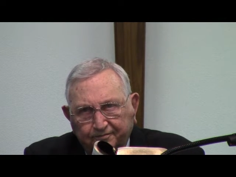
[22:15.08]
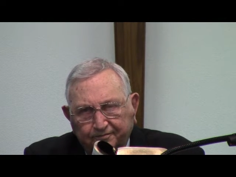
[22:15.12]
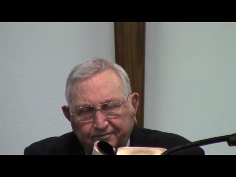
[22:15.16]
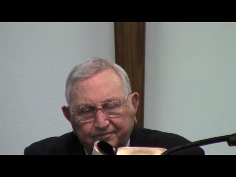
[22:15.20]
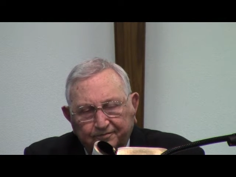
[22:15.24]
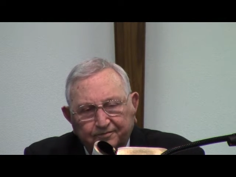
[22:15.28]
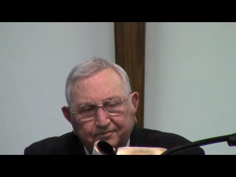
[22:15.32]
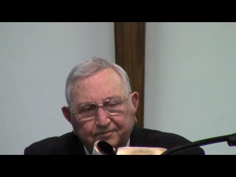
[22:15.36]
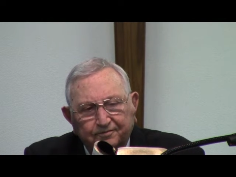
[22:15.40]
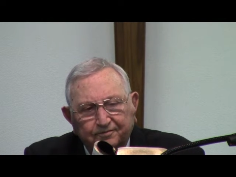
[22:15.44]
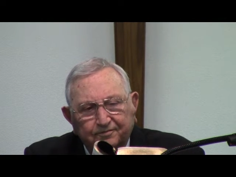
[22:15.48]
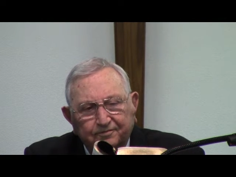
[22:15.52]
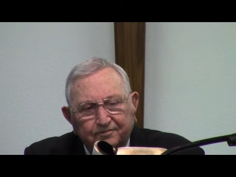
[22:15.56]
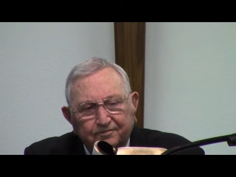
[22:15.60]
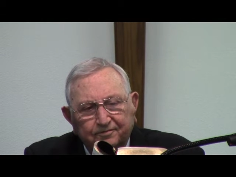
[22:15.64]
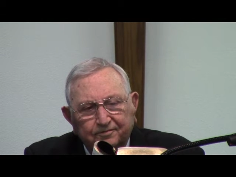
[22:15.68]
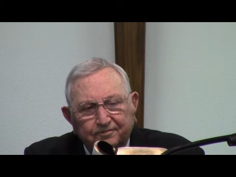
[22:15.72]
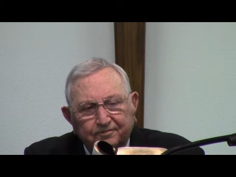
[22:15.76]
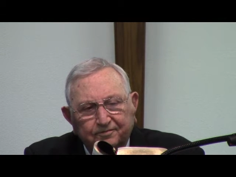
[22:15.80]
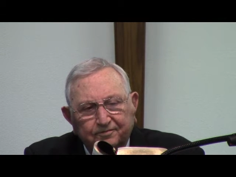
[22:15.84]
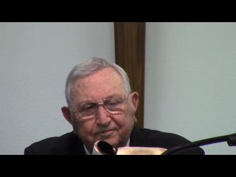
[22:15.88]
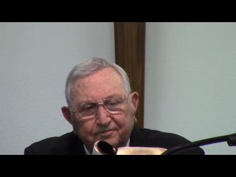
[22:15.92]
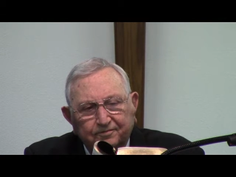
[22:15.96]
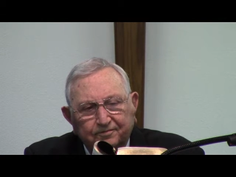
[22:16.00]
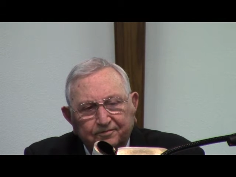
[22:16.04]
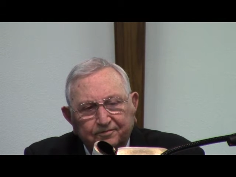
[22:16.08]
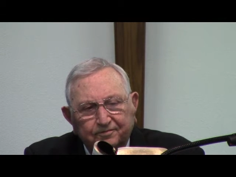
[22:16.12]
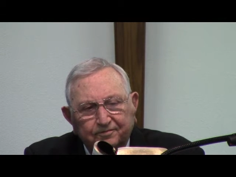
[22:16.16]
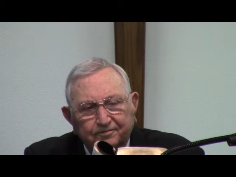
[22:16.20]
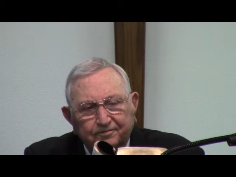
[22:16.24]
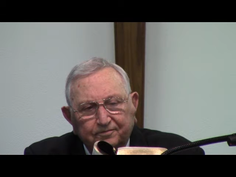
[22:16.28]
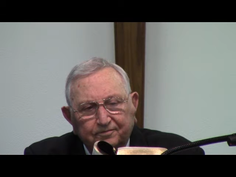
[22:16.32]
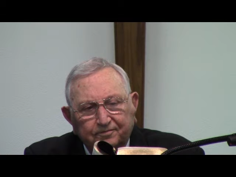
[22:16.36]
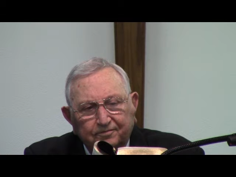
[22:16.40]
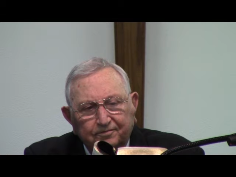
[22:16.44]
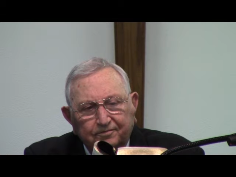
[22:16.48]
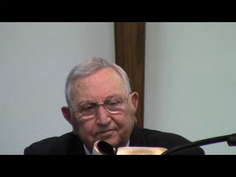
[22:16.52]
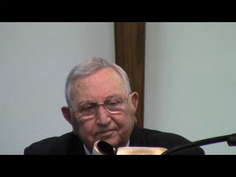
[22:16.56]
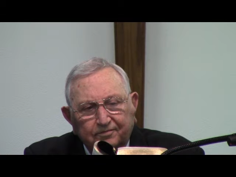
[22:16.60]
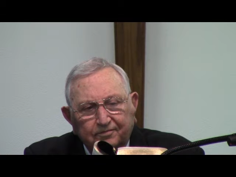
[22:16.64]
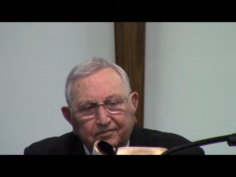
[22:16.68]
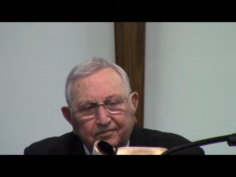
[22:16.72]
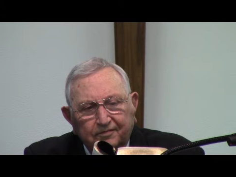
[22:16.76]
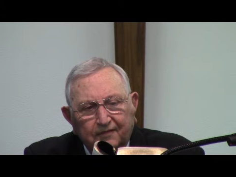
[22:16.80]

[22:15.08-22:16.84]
(silence)